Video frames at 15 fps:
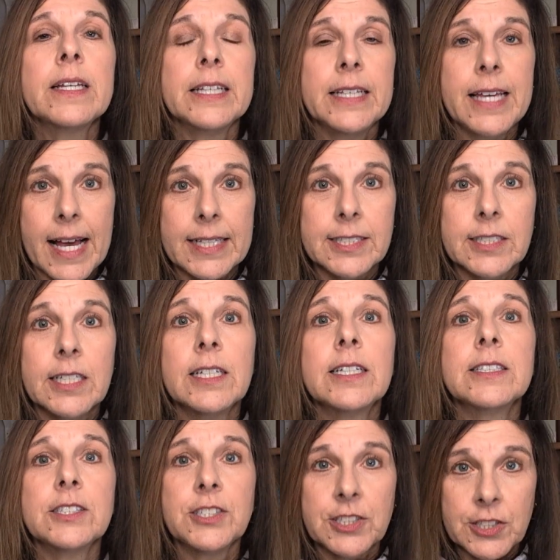yes,
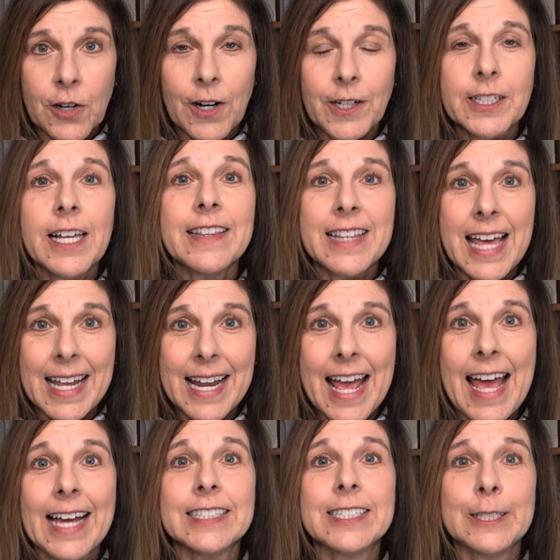start that
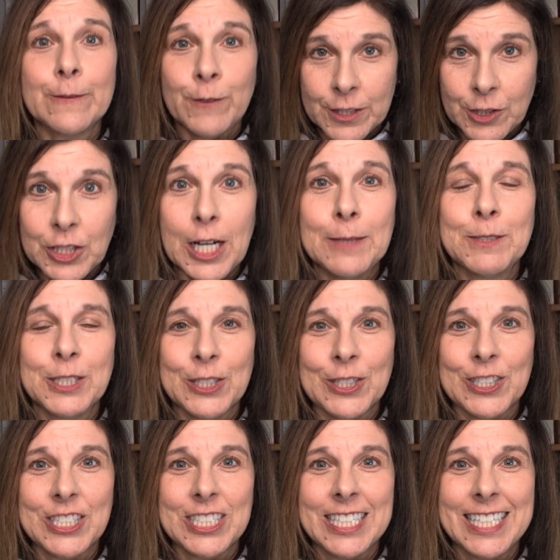active job
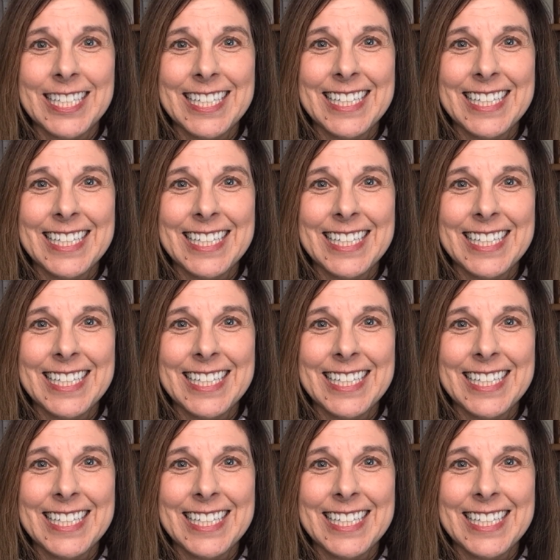search.